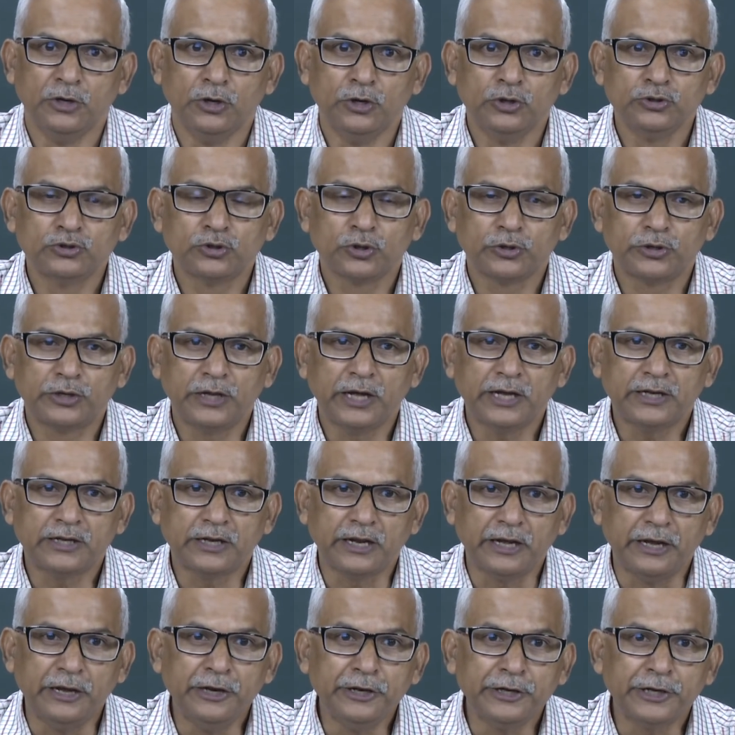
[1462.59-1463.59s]
So, that
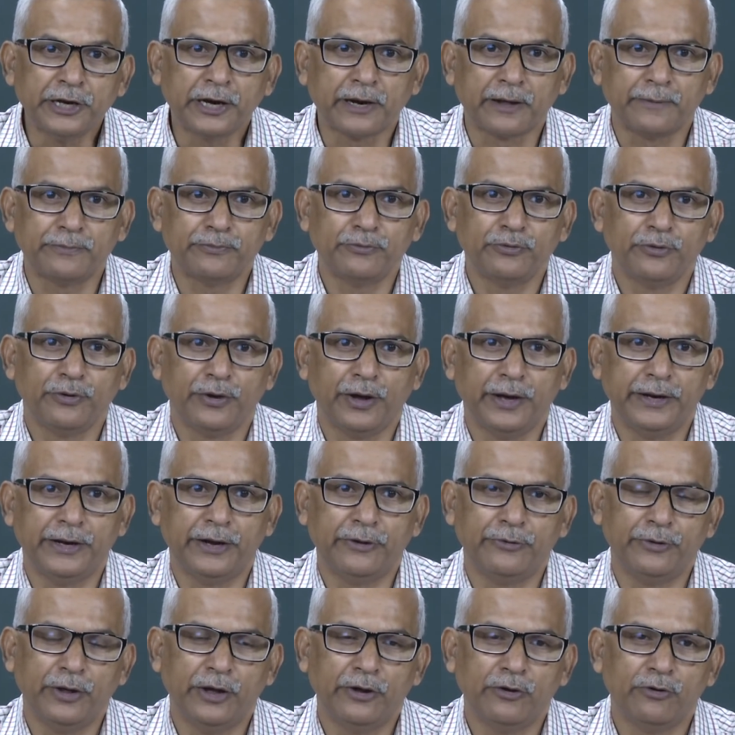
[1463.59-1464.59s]
interrupt, whether
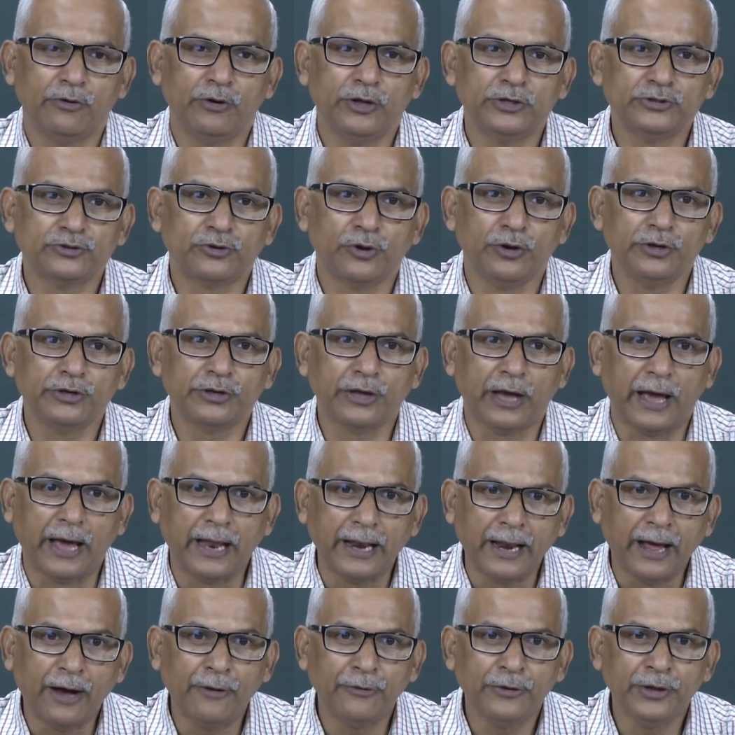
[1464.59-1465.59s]
we are always going to
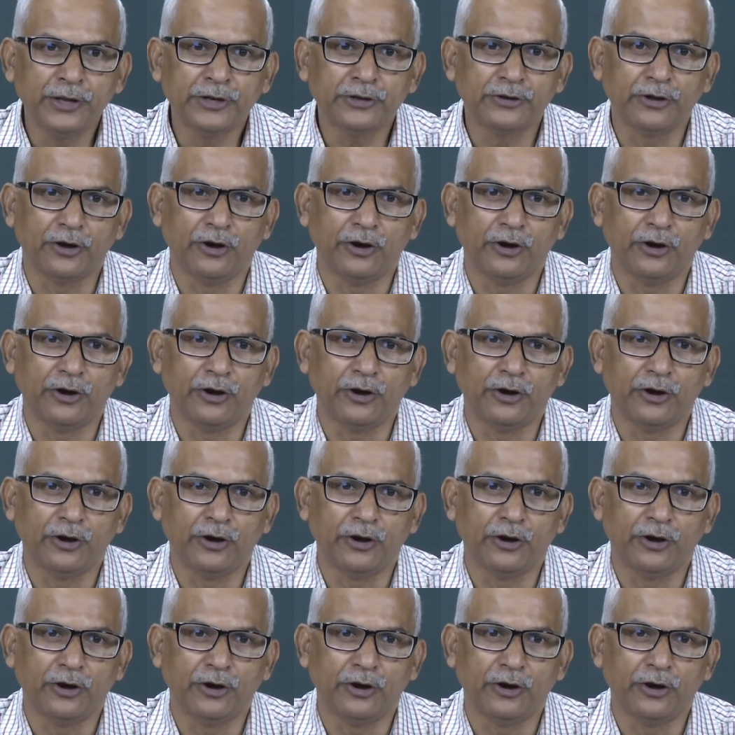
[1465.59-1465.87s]
allow it